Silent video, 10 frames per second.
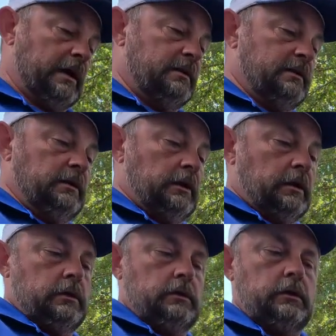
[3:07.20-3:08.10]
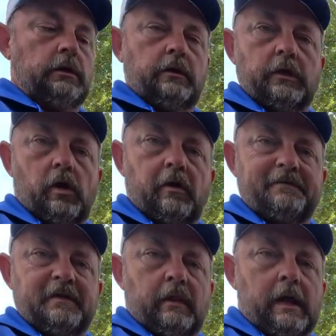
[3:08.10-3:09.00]
got the
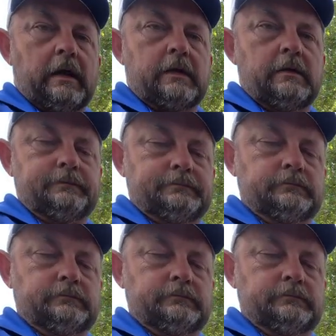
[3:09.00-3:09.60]
RV lock,